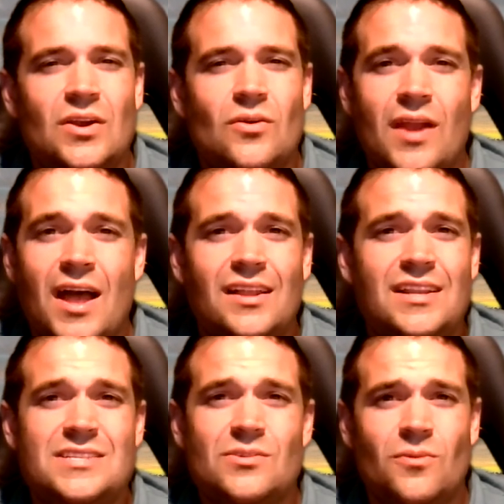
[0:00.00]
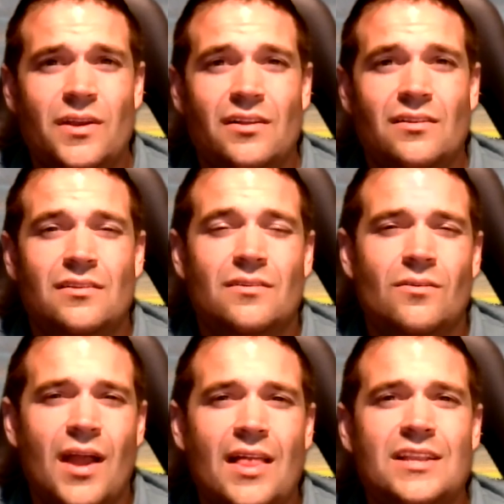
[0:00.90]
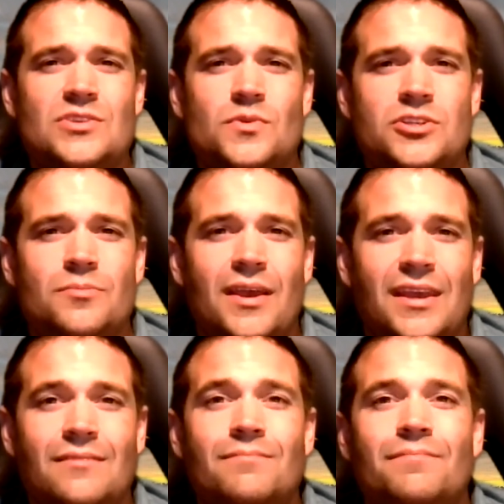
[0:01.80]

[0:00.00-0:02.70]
Reality isn't real. Reality is what you make it.